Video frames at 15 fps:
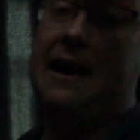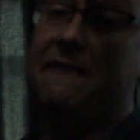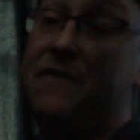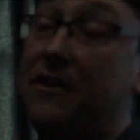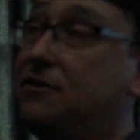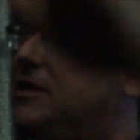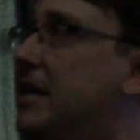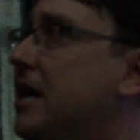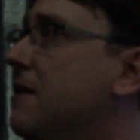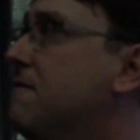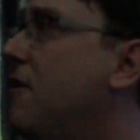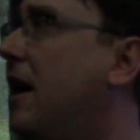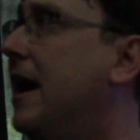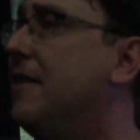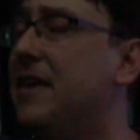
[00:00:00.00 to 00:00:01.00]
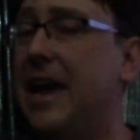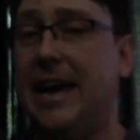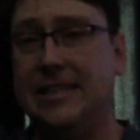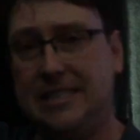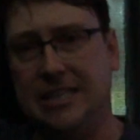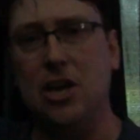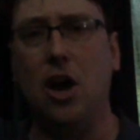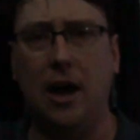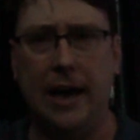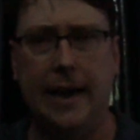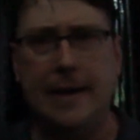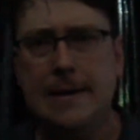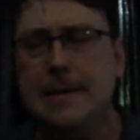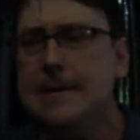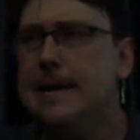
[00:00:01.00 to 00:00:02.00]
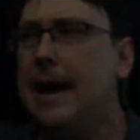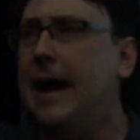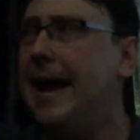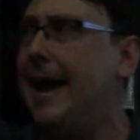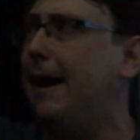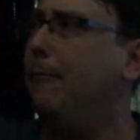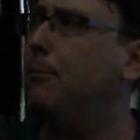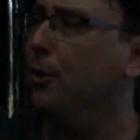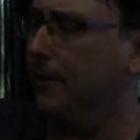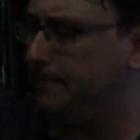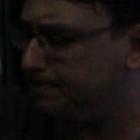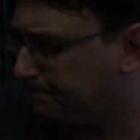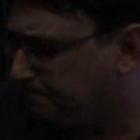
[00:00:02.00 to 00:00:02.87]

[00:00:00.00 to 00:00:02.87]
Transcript: 50 via the SDI output.